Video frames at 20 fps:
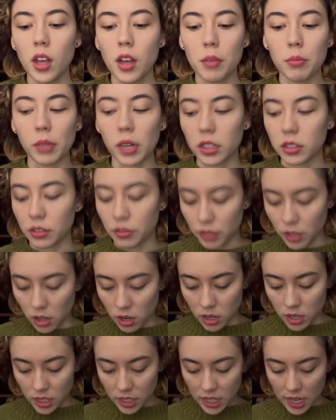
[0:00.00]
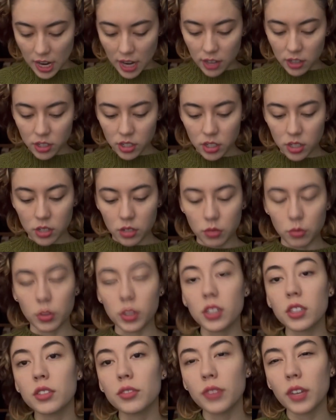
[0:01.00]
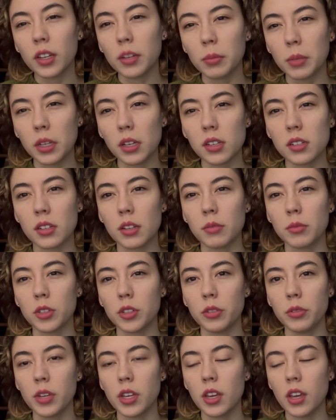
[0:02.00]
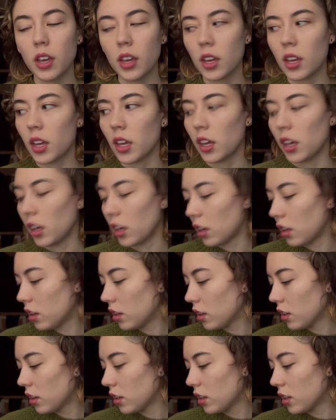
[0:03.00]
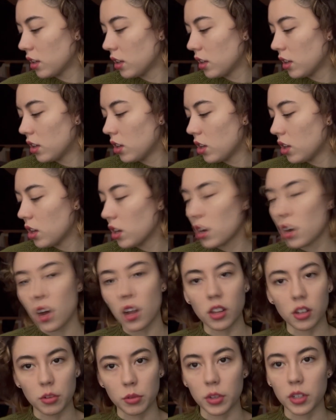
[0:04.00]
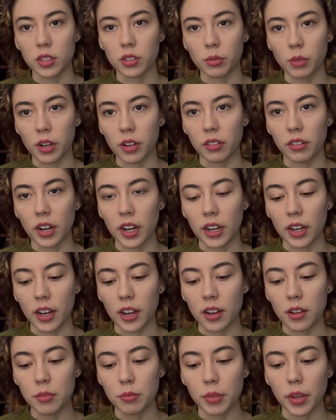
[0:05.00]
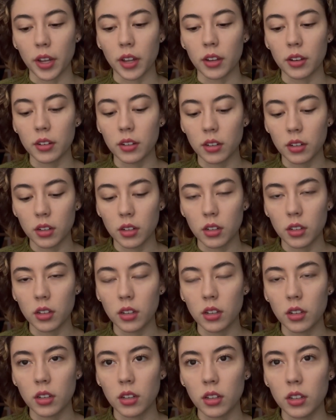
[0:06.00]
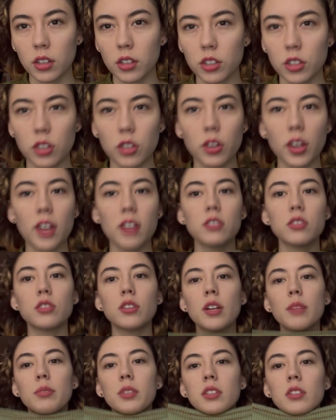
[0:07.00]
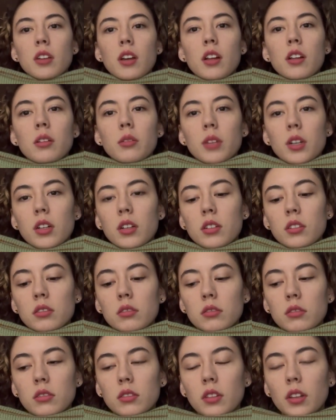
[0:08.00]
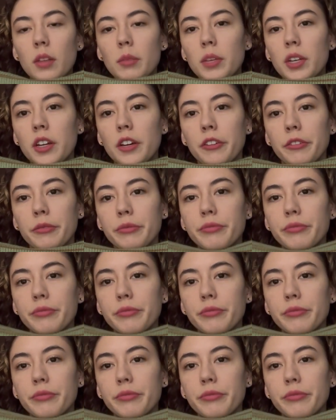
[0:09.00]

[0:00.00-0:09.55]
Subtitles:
balls of yarn attached, which is funny because I'm doing a colorwork sweater right now, but do you count stripes as colorwork? Let me know.